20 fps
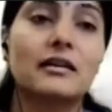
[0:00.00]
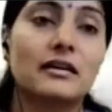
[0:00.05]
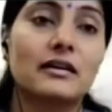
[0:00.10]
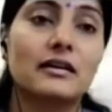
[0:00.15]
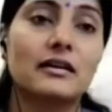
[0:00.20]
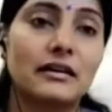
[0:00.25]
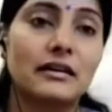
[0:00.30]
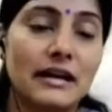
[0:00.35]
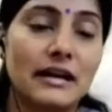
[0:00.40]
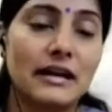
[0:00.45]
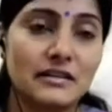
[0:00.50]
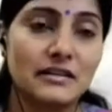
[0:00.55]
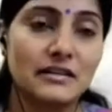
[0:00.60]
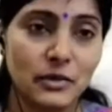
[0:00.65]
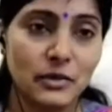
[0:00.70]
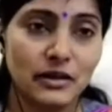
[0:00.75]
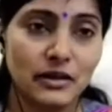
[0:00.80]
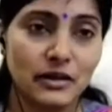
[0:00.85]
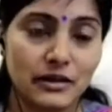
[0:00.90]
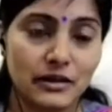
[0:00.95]
letting
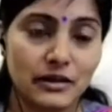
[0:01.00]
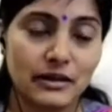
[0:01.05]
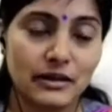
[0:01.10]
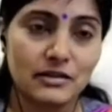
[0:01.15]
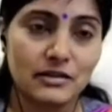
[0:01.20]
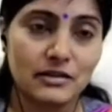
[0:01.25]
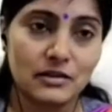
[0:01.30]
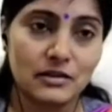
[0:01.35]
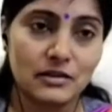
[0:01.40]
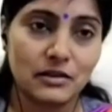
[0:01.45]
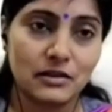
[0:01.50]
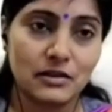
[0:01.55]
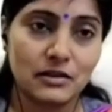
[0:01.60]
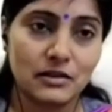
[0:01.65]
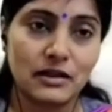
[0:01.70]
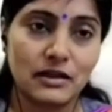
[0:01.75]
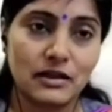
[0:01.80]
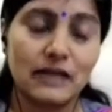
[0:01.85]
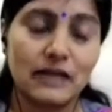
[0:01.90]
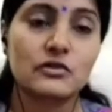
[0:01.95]
me connect
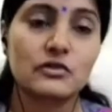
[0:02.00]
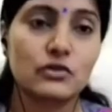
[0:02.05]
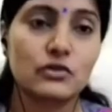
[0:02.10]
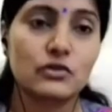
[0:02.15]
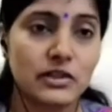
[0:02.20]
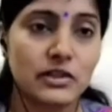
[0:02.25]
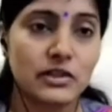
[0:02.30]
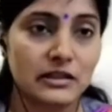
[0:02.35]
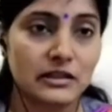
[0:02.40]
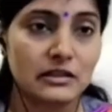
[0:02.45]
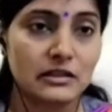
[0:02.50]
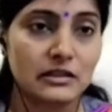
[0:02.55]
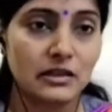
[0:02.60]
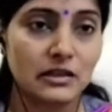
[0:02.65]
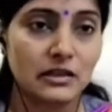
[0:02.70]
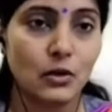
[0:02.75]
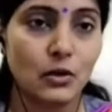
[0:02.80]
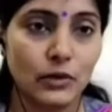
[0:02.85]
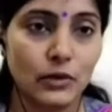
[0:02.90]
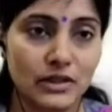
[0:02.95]
and associate
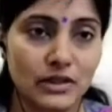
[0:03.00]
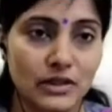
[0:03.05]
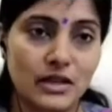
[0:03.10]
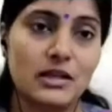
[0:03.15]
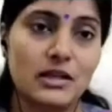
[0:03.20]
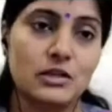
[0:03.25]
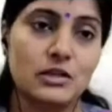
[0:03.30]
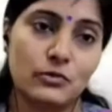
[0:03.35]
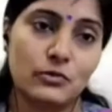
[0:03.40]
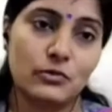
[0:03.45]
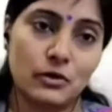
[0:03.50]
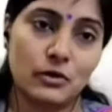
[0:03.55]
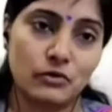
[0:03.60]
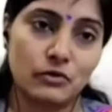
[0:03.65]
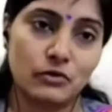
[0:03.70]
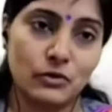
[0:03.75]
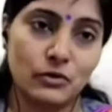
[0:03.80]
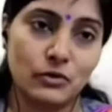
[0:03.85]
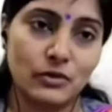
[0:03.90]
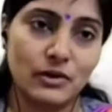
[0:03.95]
with each one of
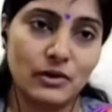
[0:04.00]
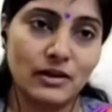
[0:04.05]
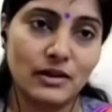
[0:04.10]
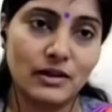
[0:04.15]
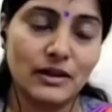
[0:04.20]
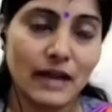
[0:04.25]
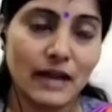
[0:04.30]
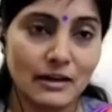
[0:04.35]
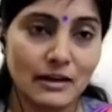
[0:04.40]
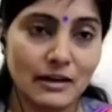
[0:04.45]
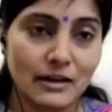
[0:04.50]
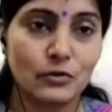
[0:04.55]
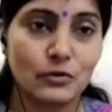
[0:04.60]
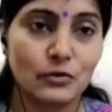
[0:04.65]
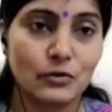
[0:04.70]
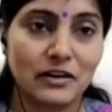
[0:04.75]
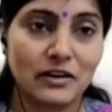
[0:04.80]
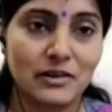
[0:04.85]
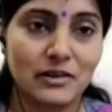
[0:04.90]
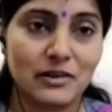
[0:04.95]
you. Thank you
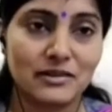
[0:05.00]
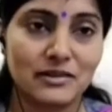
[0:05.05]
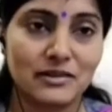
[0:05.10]
very much.